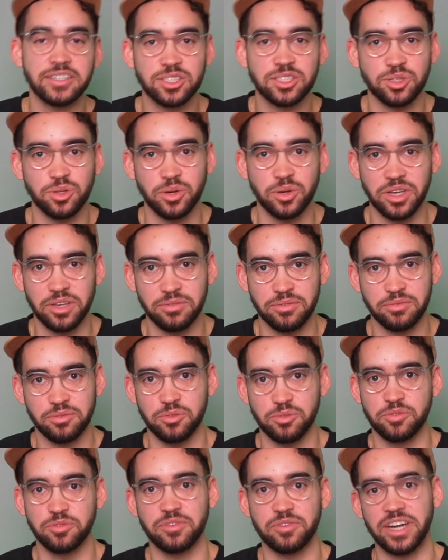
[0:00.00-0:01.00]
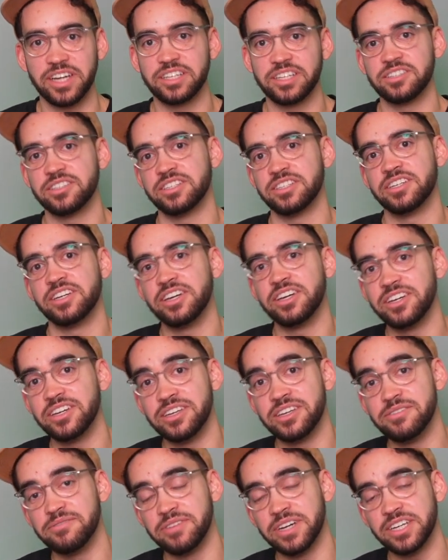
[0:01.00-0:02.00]
So if you find an
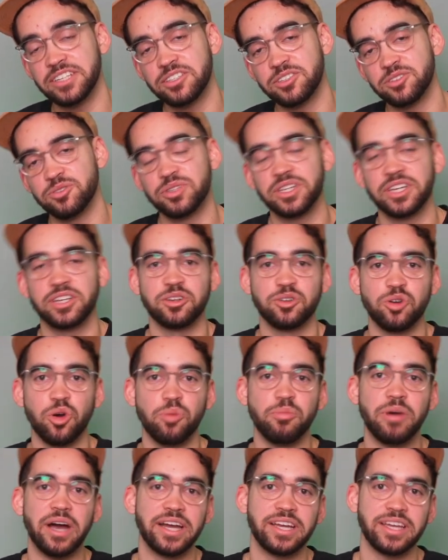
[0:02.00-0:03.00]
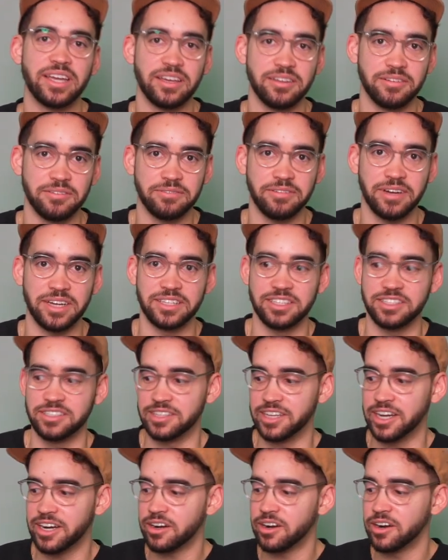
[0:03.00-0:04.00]
event, you can go back and find it
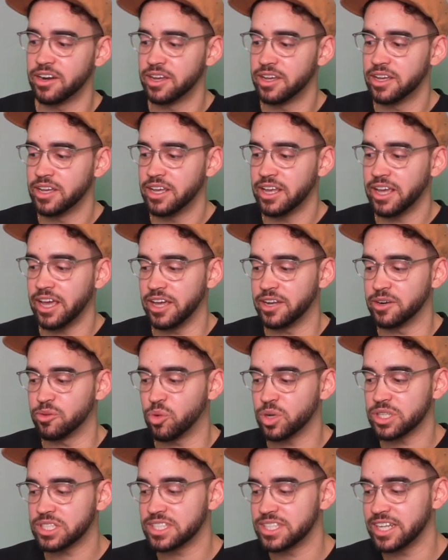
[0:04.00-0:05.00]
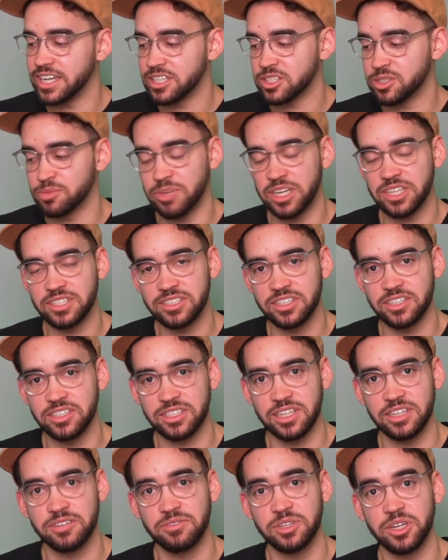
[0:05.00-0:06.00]
there. And what's nice about the
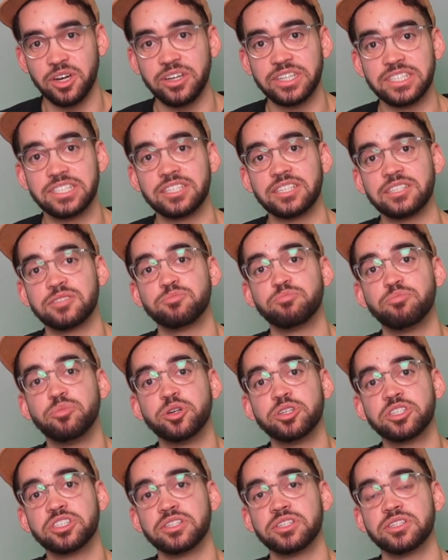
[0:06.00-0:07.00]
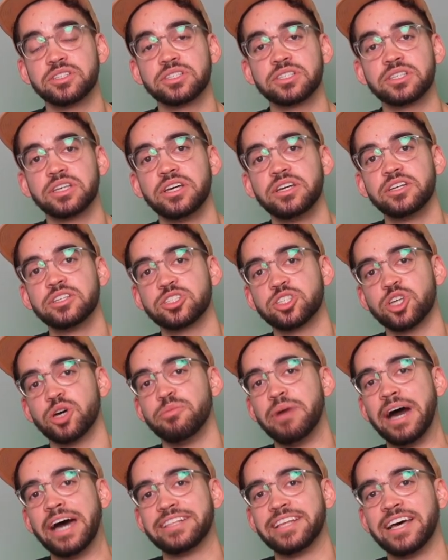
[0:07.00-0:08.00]
NVR is it pushes some
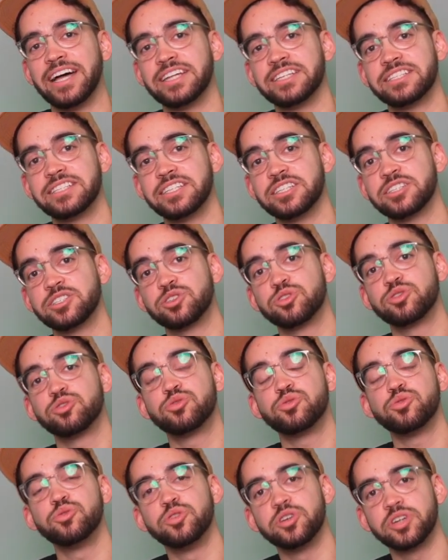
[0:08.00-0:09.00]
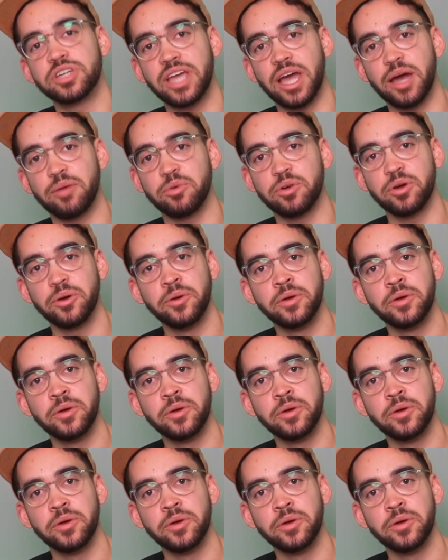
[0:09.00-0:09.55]
analytics to the camera.